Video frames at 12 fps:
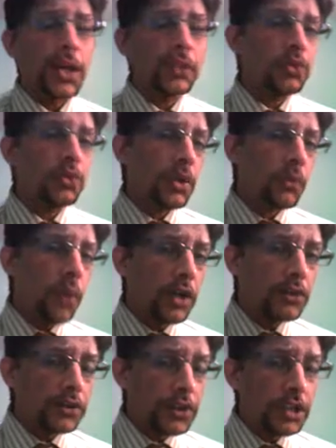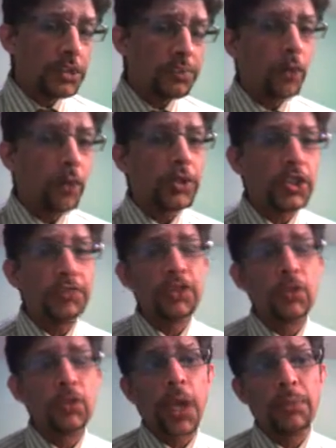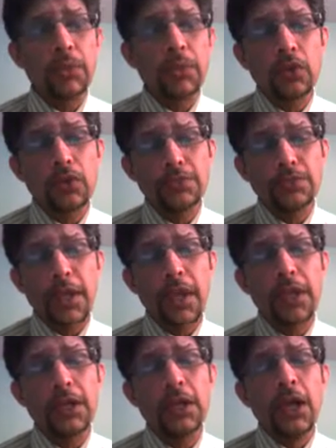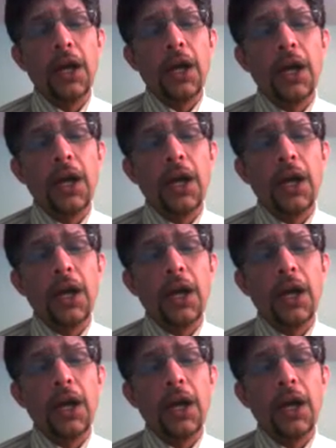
runs were required of six ball. Mustafizur Rahman was playing